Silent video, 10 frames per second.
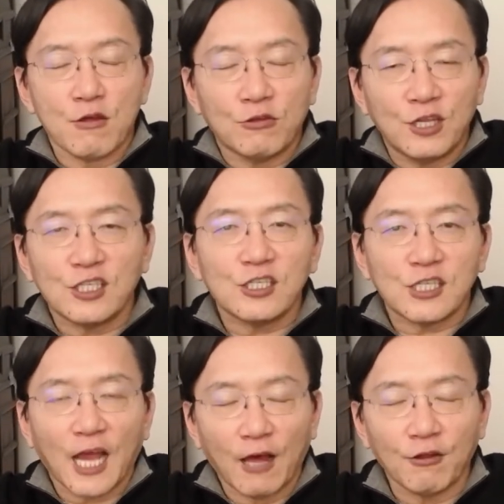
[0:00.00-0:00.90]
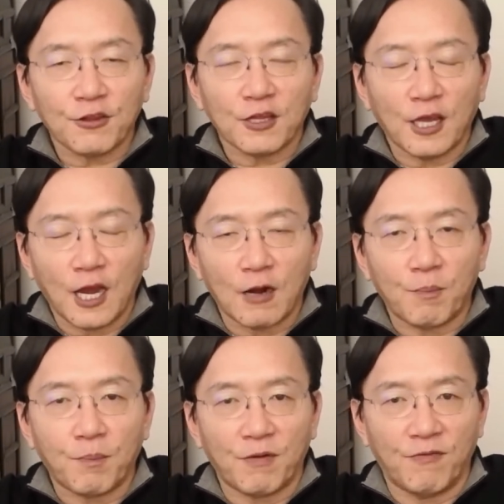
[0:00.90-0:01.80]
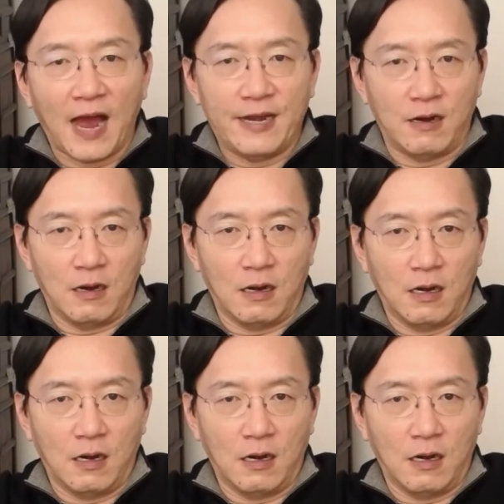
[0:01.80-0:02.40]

This is healthcare provider